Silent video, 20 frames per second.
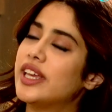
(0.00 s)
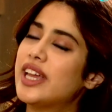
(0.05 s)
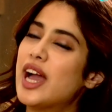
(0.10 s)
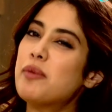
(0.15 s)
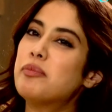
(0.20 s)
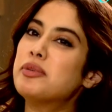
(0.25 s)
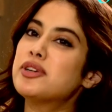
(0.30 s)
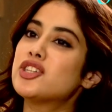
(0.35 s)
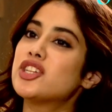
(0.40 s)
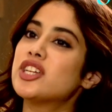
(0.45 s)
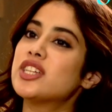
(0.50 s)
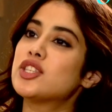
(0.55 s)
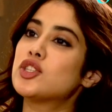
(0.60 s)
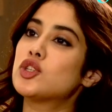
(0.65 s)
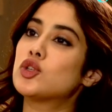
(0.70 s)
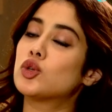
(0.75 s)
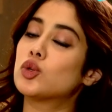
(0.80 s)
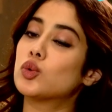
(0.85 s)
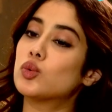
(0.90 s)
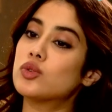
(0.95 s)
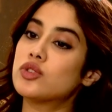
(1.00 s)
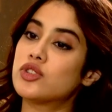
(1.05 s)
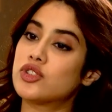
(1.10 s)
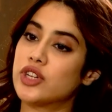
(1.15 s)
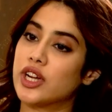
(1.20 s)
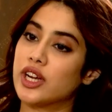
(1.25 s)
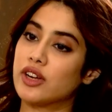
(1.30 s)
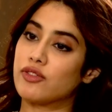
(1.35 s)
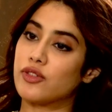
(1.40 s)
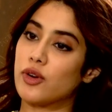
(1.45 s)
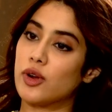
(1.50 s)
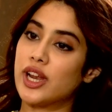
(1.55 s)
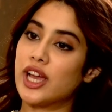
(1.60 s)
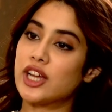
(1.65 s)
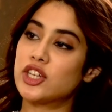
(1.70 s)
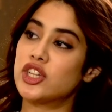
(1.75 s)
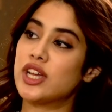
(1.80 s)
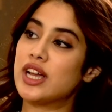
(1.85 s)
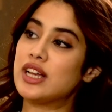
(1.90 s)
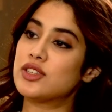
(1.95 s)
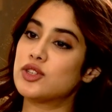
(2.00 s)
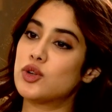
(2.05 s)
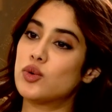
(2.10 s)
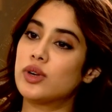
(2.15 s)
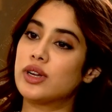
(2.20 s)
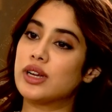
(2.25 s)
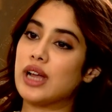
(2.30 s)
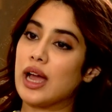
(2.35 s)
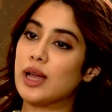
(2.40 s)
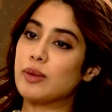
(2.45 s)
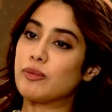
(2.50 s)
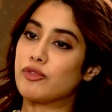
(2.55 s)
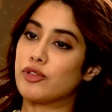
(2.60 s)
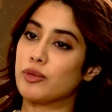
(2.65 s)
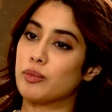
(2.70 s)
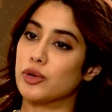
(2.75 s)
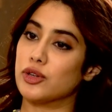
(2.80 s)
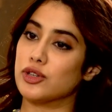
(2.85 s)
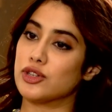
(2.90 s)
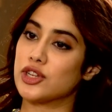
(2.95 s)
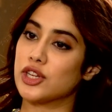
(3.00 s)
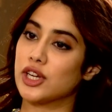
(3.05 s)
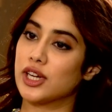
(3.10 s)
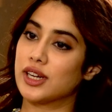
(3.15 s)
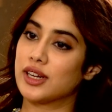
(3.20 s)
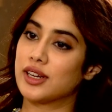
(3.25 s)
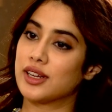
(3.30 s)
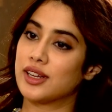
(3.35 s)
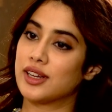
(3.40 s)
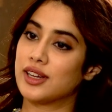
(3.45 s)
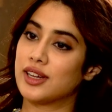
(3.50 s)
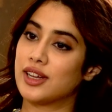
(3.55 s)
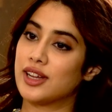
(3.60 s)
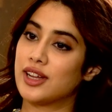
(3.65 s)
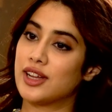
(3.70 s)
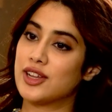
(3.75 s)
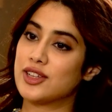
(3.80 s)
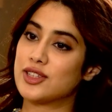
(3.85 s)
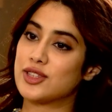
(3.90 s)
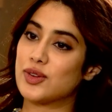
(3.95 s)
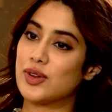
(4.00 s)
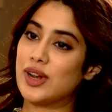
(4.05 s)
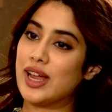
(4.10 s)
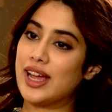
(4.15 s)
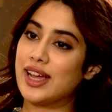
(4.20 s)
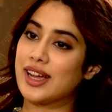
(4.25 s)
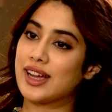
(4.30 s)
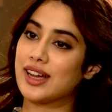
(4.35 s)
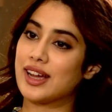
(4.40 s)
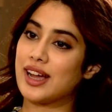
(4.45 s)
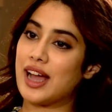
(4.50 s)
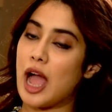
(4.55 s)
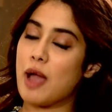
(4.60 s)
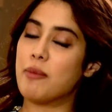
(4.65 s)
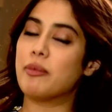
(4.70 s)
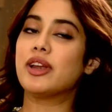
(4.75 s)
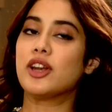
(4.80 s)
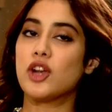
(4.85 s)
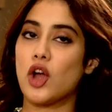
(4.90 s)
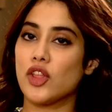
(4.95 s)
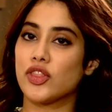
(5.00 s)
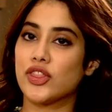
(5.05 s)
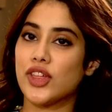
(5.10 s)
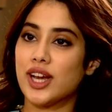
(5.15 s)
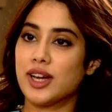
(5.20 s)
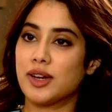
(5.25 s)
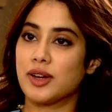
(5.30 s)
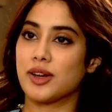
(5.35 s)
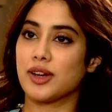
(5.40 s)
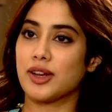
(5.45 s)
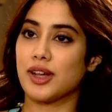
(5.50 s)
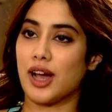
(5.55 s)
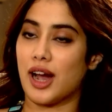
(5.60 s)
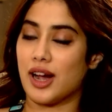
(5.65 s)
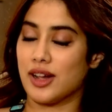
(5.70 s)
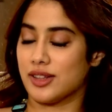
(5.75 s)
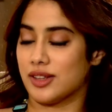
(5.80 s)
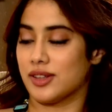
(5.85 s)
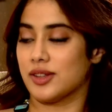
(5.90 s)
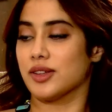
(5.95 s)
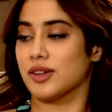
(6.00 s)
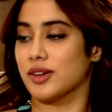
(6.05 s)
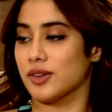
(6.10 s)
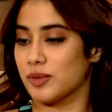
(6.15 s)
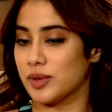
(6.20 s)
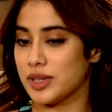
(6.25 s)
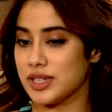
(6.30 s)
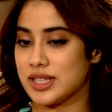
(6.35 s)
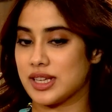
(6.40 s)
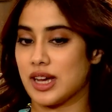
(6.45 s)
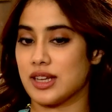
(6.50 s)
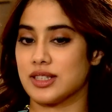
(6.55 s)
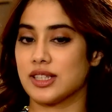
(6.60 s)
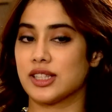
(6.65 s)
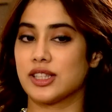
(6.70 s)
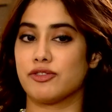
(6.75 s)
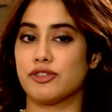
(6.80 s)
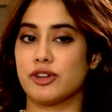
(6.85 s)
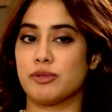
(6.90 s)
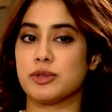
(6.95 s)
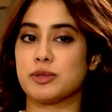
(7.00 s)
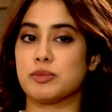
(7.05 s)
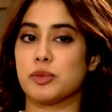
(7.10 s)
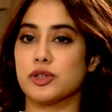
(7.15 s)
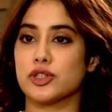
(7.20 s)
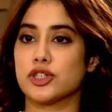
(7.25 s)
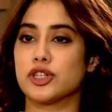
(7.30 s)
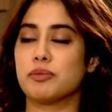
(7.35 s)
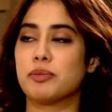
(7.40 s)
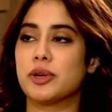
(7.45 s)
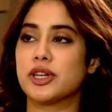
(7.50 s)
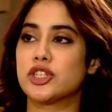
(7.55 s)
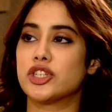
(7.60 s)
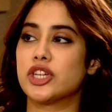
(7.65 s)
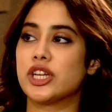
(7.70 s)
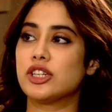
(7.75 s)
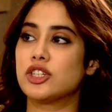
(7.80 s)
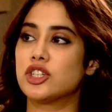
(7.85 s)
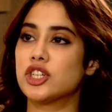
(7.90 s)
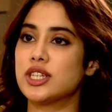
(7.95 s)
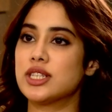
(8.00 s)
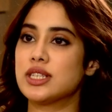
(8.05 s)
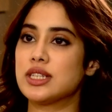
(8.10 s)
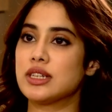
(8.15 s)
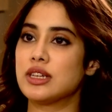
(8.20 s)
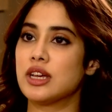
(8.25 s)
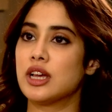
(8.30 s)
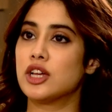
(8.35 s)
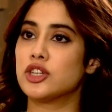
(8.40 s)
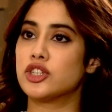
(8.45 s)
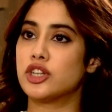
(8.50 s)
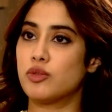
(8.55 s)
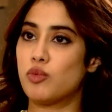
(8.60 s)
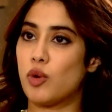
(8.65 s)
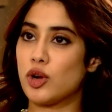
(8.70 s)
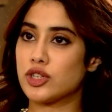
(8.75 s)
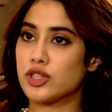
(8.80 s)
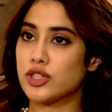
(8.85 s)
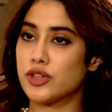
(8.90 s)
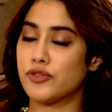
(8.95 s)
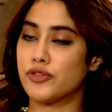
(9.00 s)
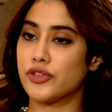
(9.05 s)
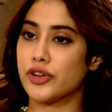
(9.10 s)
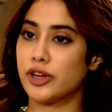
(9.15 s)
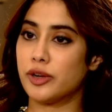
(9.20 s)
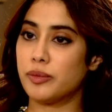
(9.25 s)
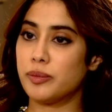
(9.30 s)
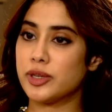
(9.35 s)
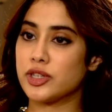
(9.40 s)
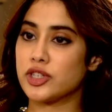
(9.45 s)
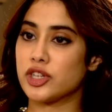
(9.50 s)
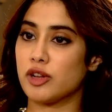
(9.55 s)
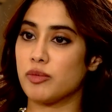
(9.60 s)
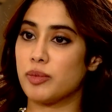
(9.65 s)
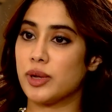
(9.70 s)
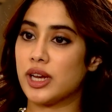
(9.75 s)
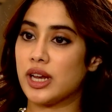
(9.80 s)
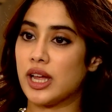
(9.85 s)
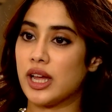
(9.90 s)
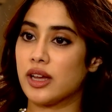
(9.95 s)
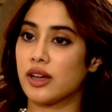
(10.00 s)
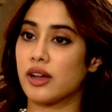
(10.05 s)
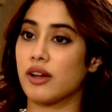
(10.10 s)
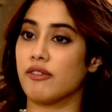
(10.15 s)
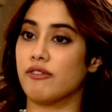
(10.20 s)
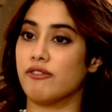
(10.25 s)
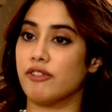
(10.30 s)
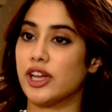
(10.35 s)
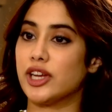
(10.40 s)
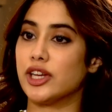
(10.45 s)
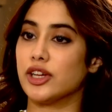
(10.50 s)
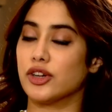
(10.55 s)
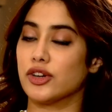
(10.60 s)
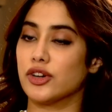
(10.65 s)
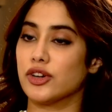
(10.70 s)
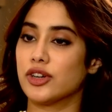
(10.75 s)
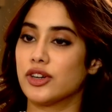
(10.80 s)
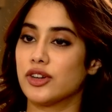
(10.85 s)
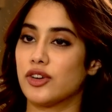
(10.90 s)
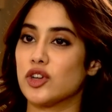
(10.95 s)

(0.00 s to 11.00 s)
Yeah, but she's too straightforward. Like, she has no time for bullshit. So, like, I mean, not that discussing the film is bullshit, but she'll watch the film and she'll be like, very good.